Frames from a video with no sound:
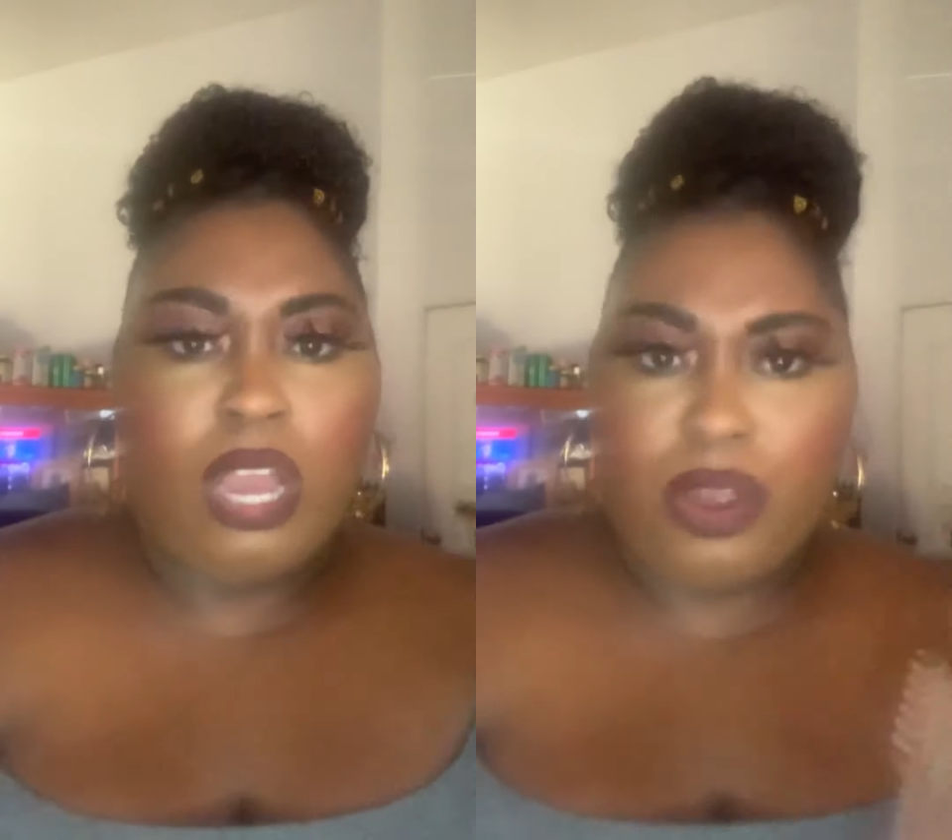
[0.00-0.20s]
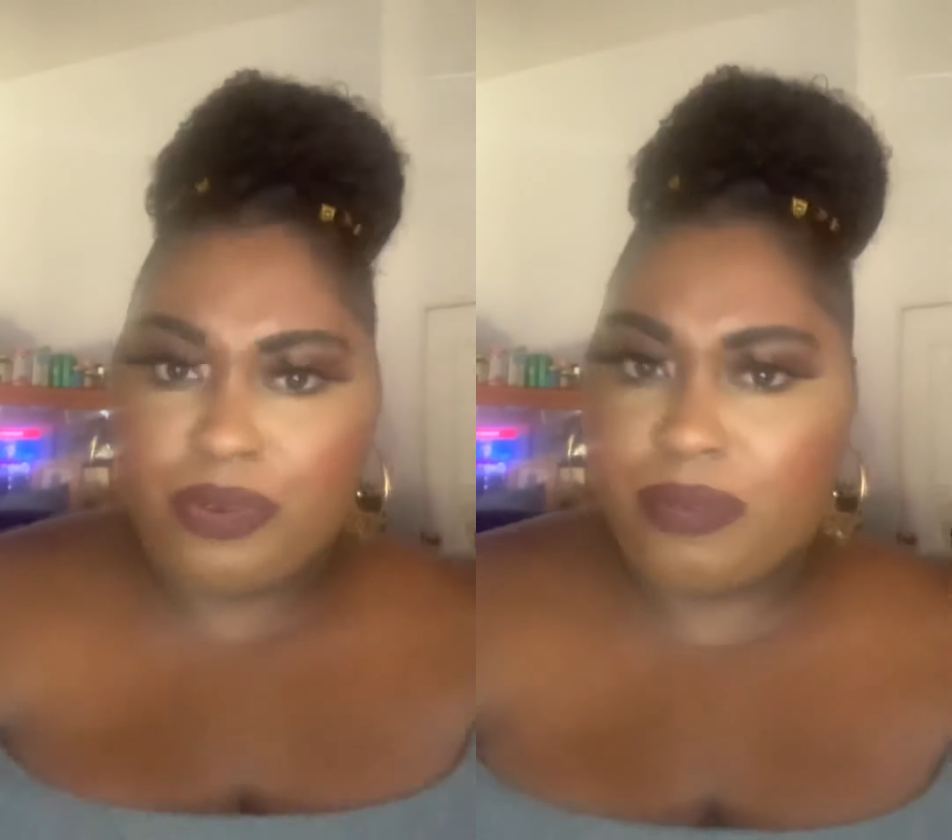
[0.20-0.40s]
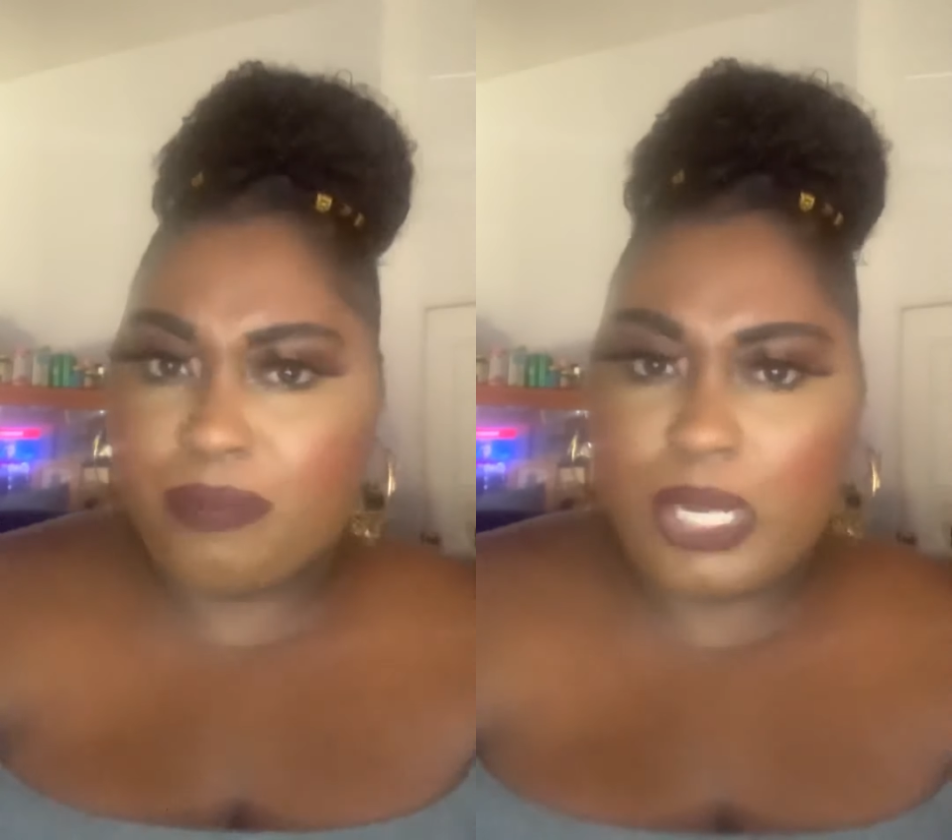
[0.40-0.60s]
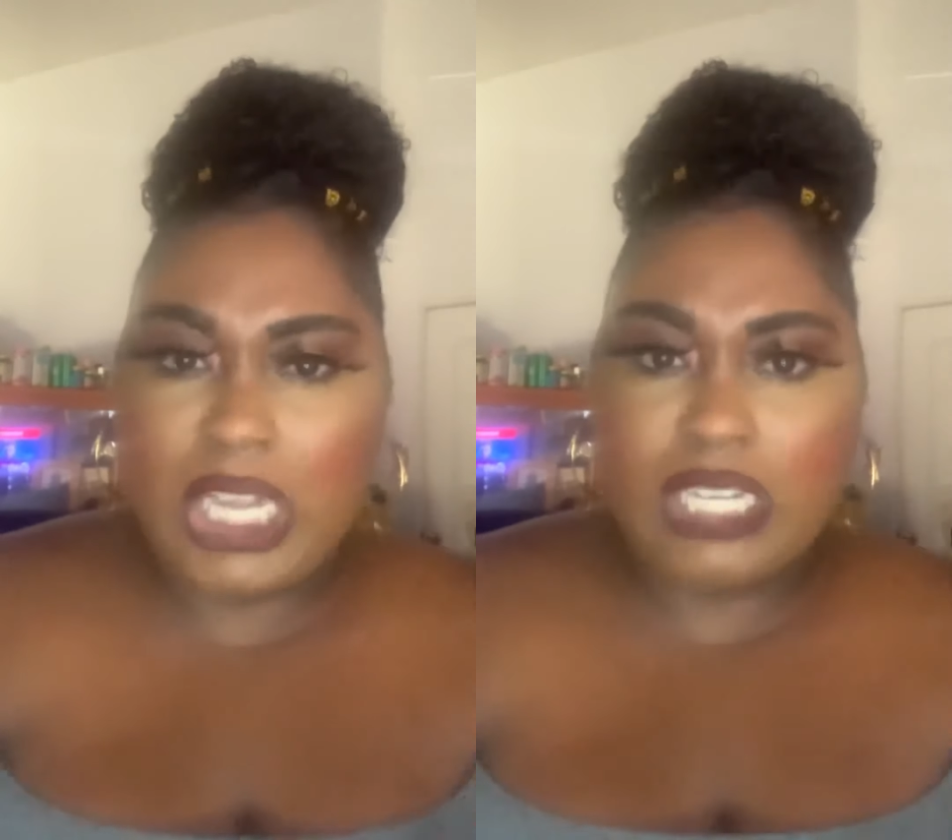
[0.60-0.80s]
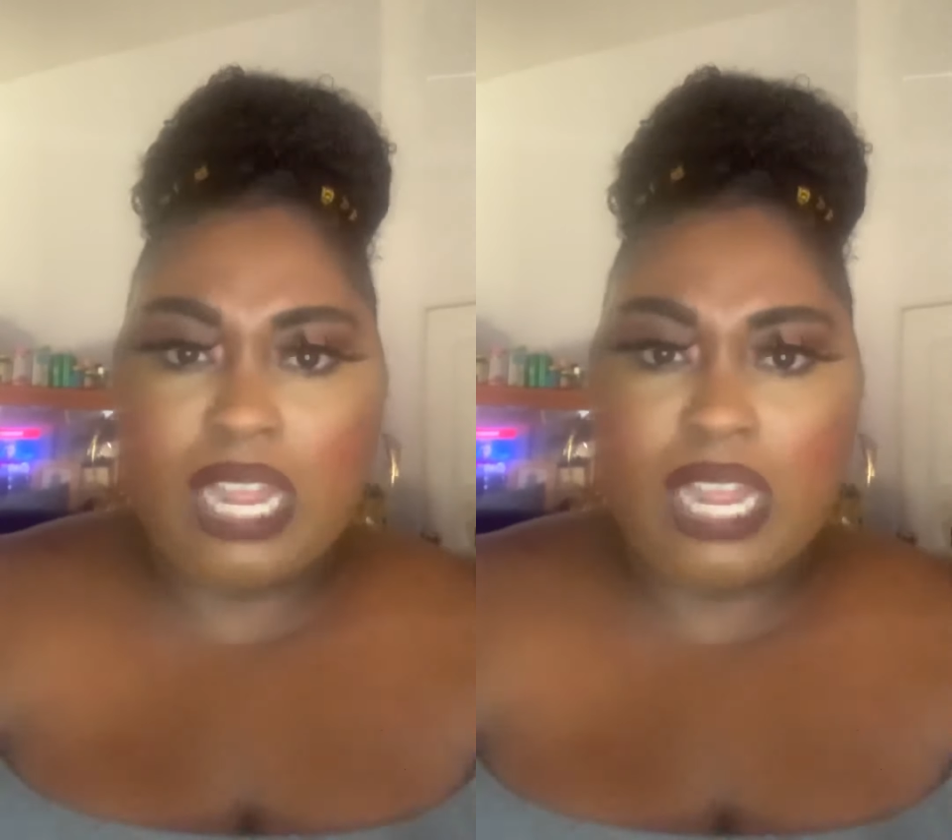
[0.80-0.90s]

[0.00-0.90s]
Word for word: uh, but.